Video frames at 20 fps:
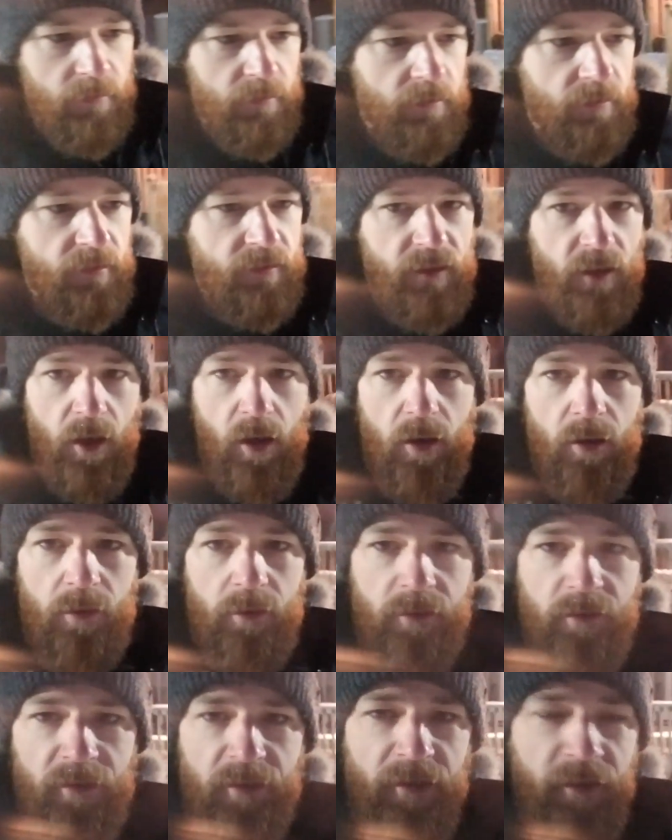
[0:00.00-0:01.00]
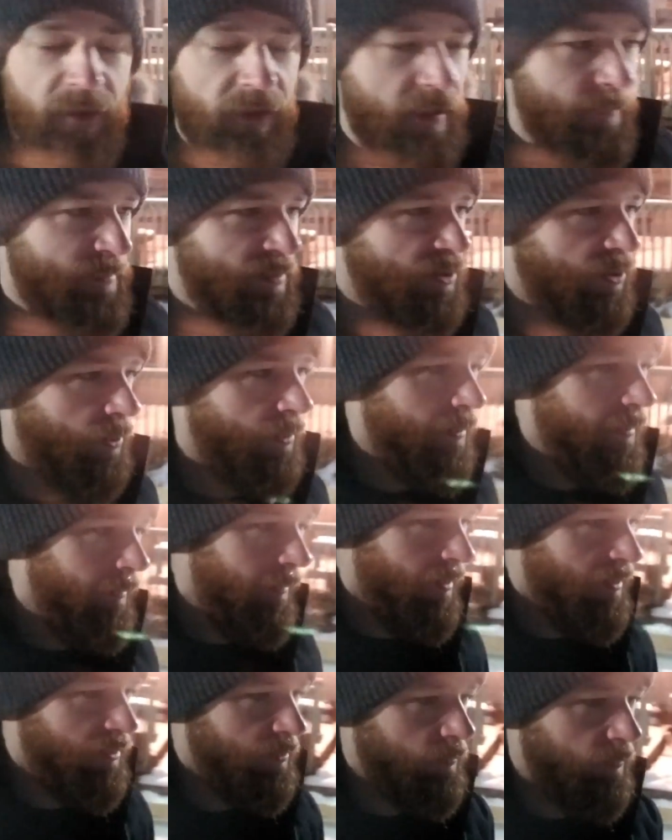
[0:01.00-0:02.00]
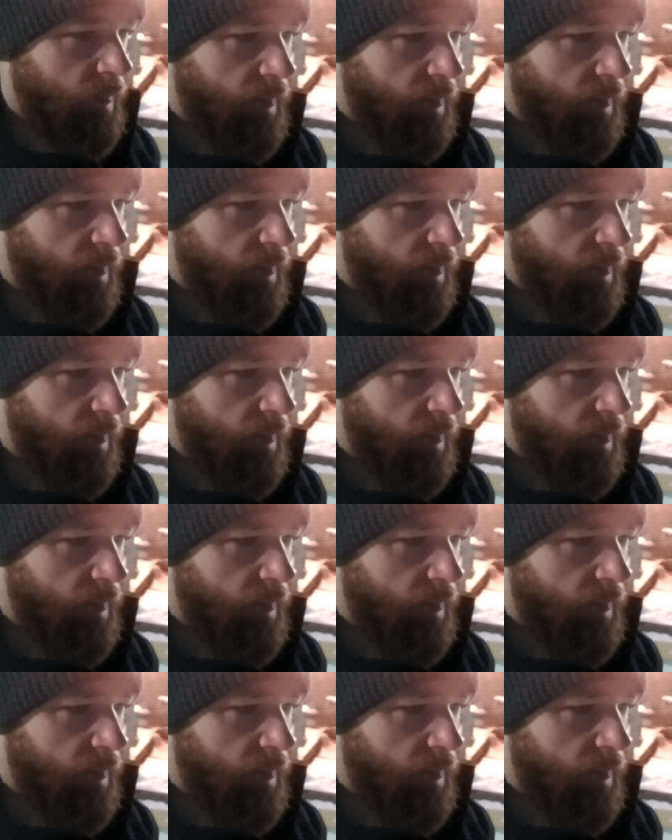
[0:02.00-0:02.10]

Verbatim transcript: So let me show you how I do